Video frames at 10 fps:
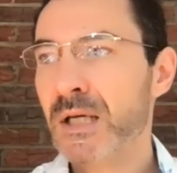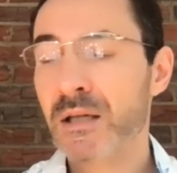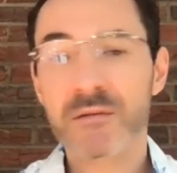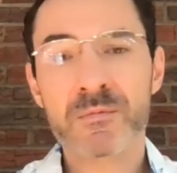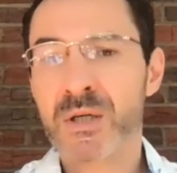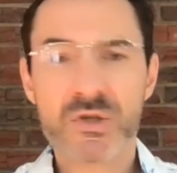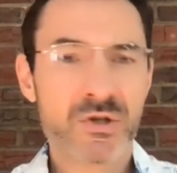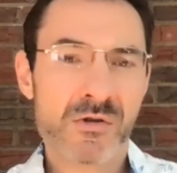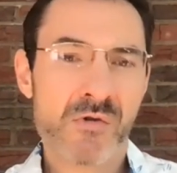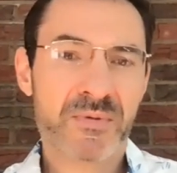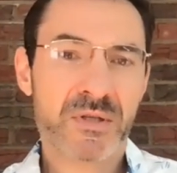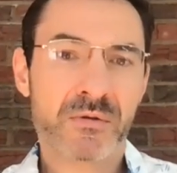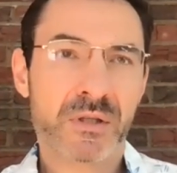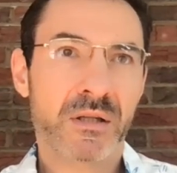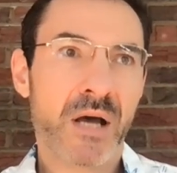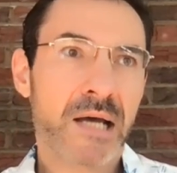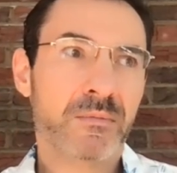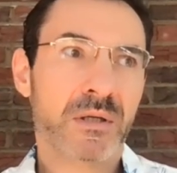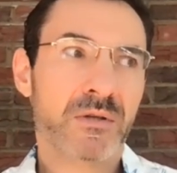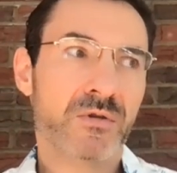And everybody said, no, absolutely not,
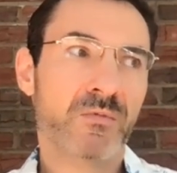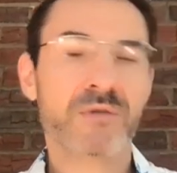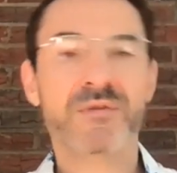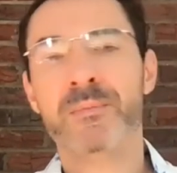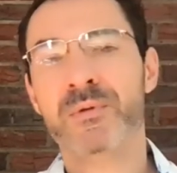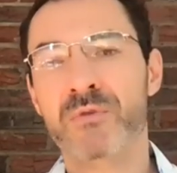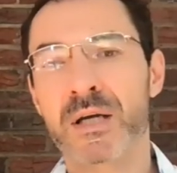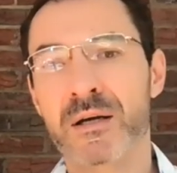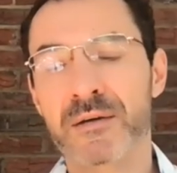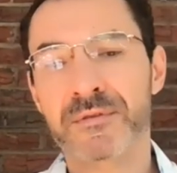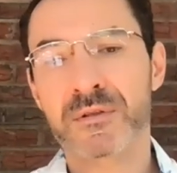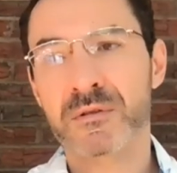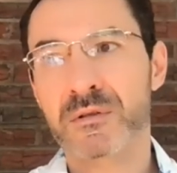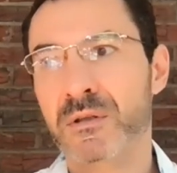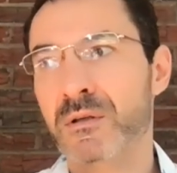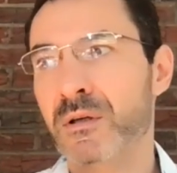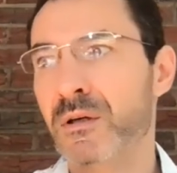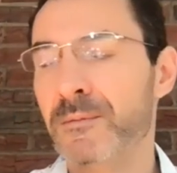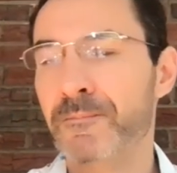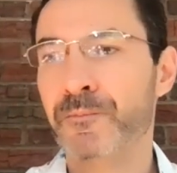because it would have happened right after
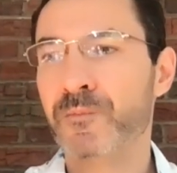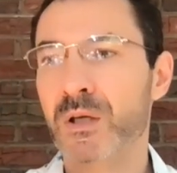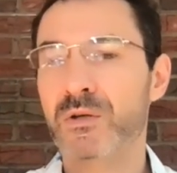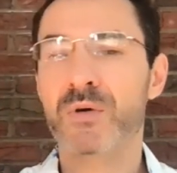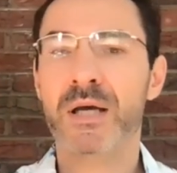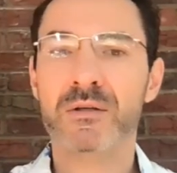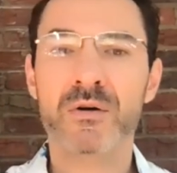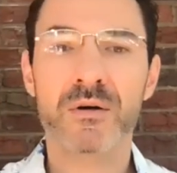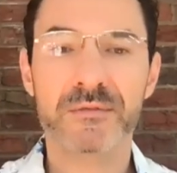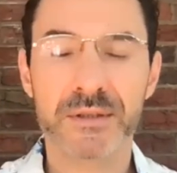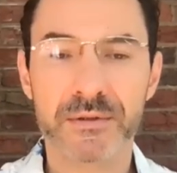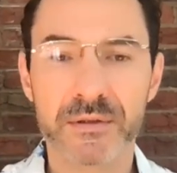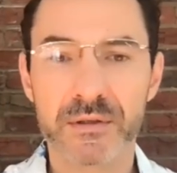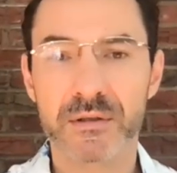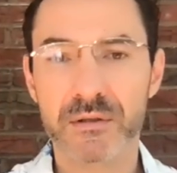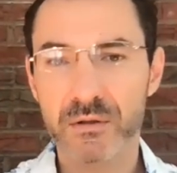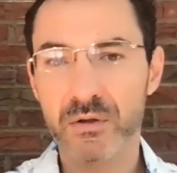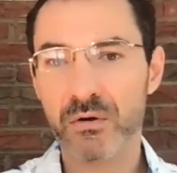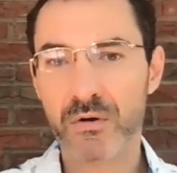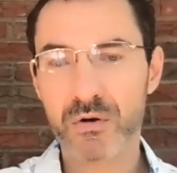you had COVID, the
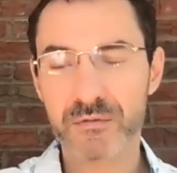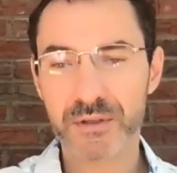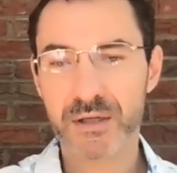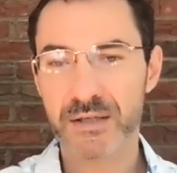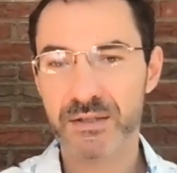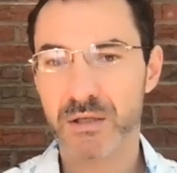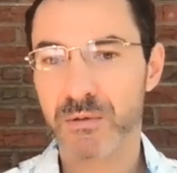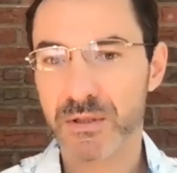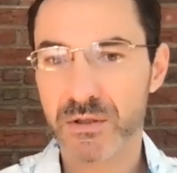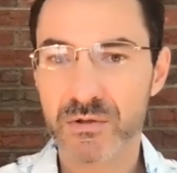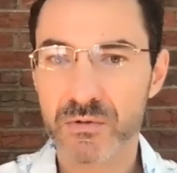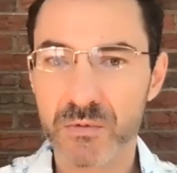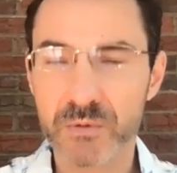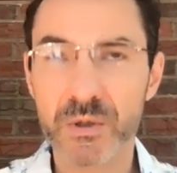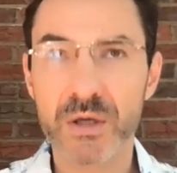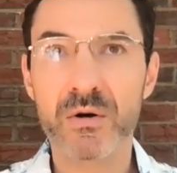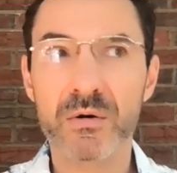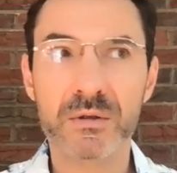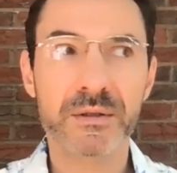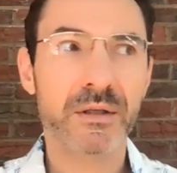long COVID consequences, or what we
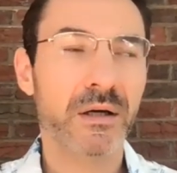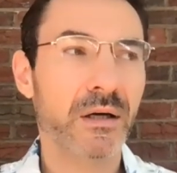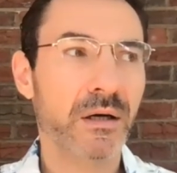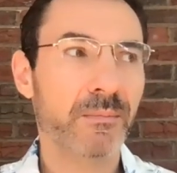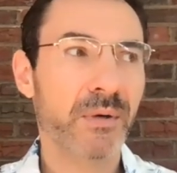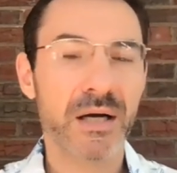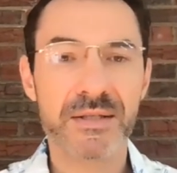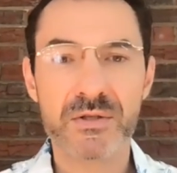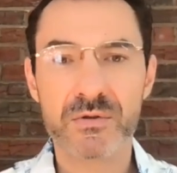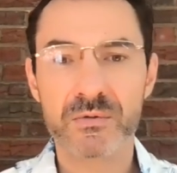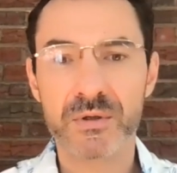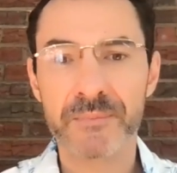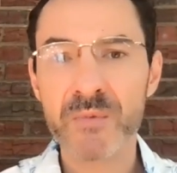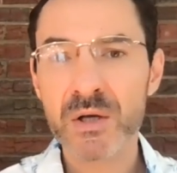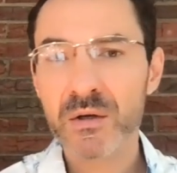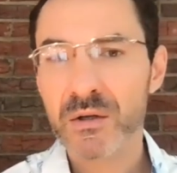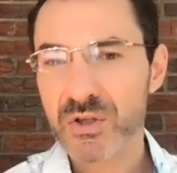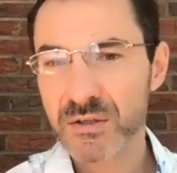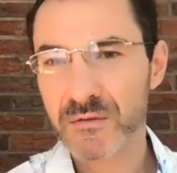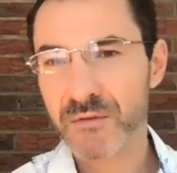called POTS, or
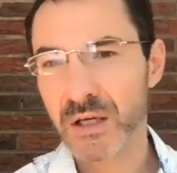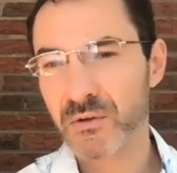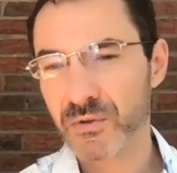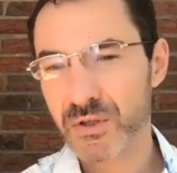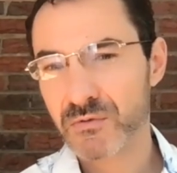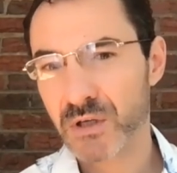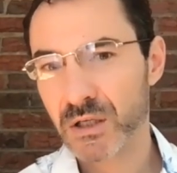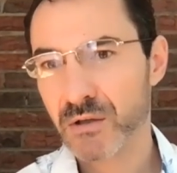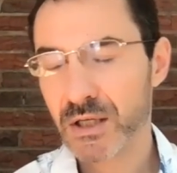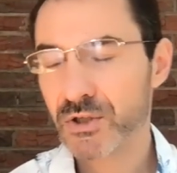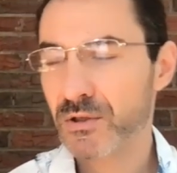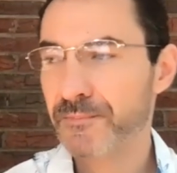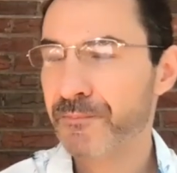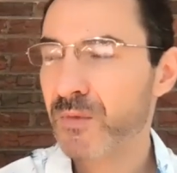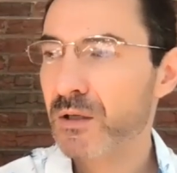just a vagal dysregulation.